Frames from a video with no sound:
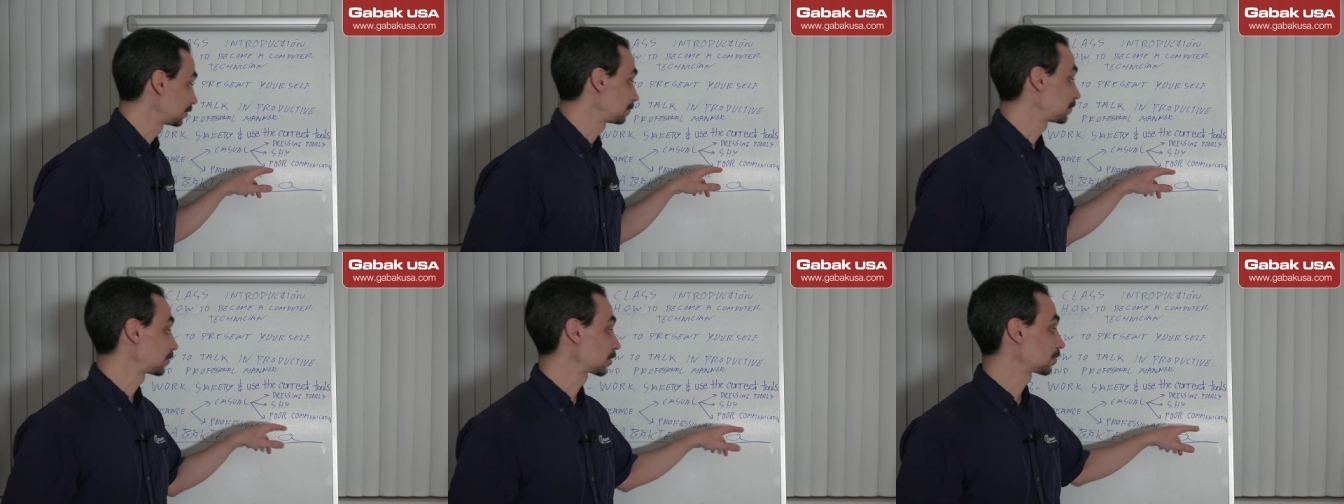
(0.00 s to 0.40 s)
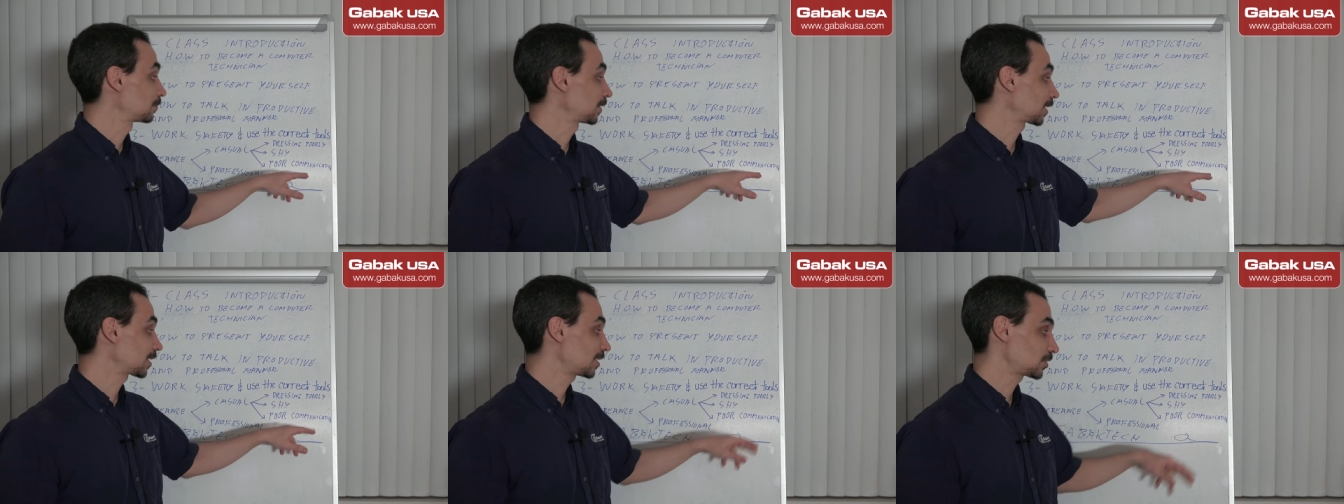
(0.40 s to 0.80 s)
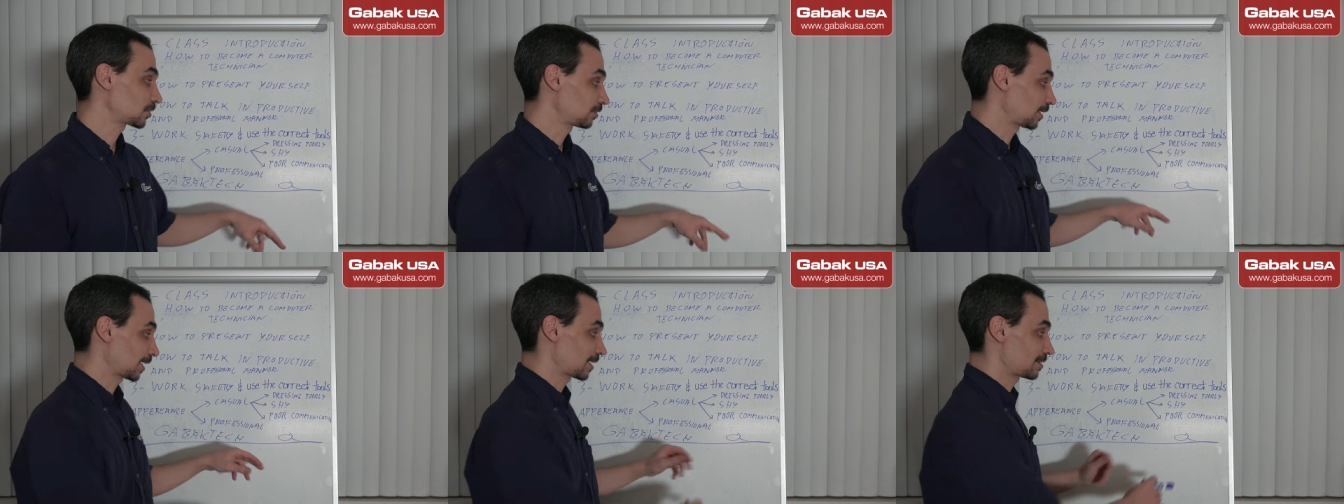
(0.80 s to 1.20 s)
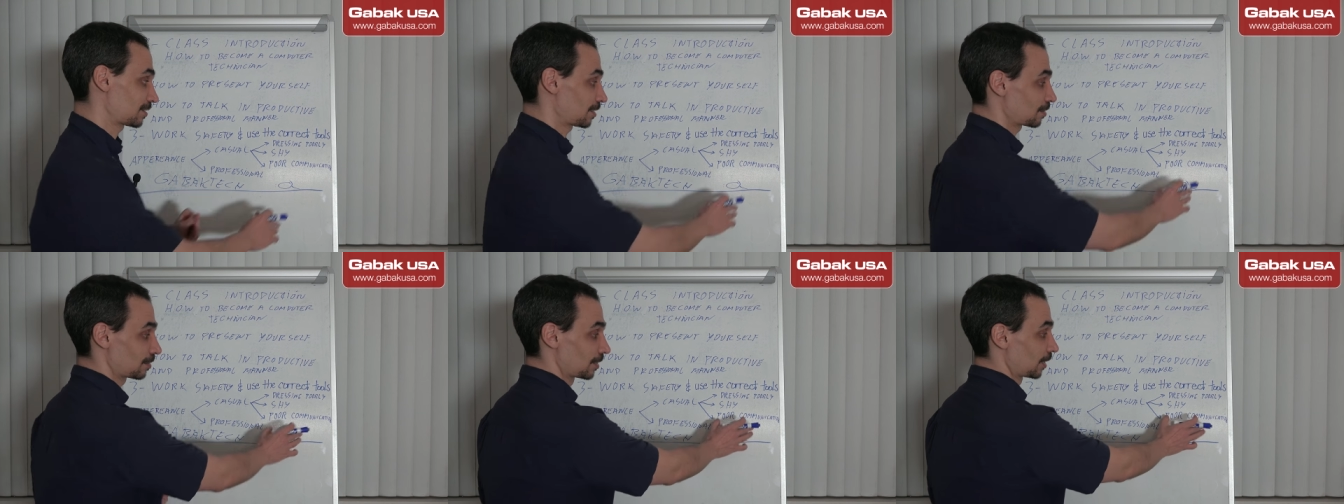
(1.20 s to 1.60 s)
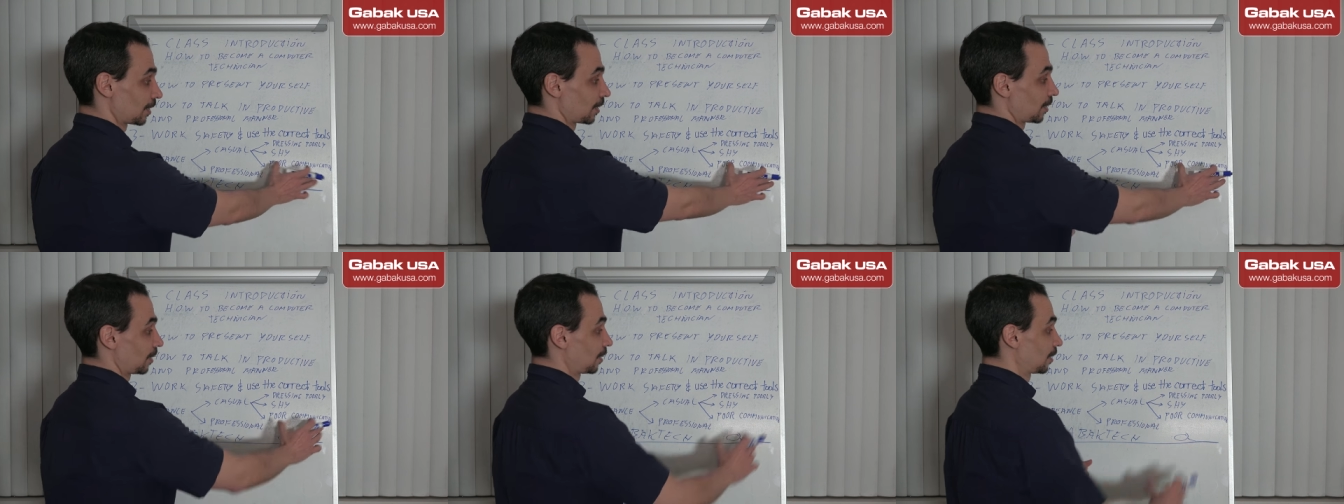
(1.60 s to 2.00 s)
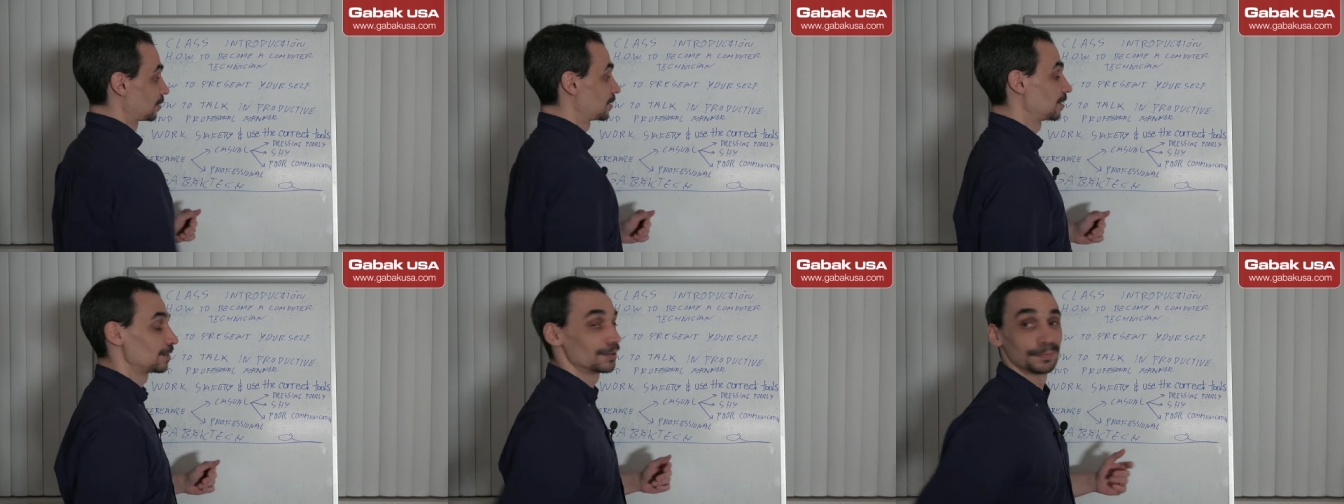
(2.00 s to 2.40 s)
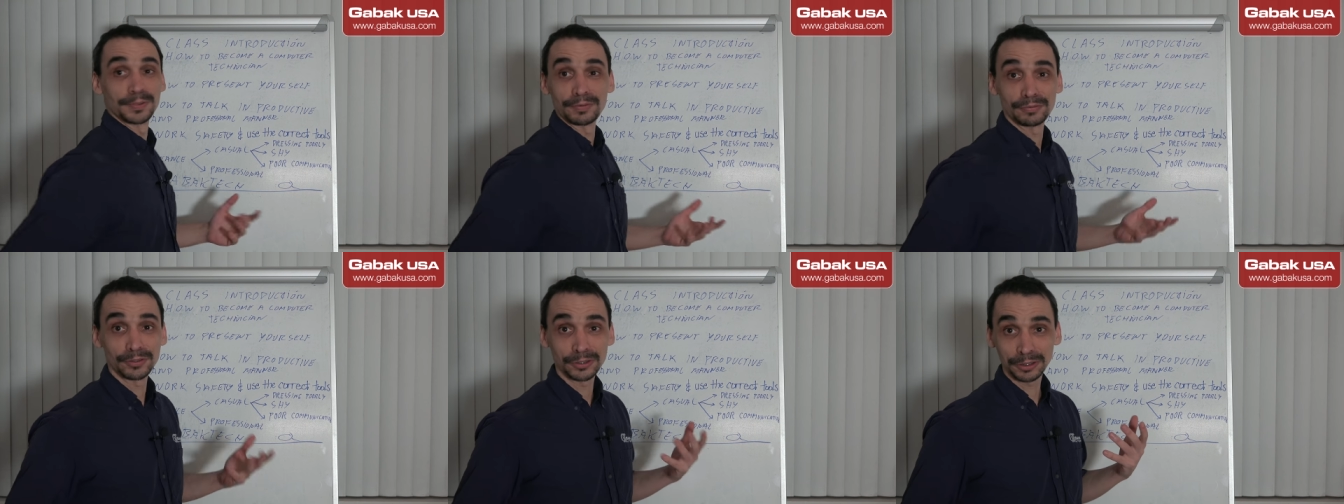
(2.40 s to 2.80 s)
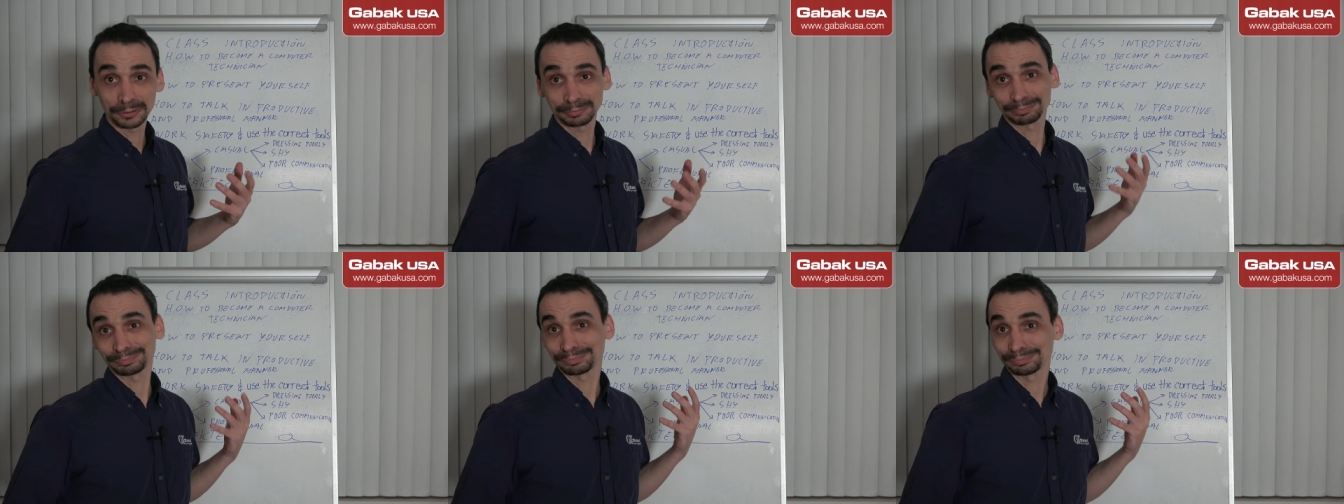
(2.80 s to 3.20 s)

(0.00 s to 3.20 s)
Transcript: Poor communication, like I said uh, before,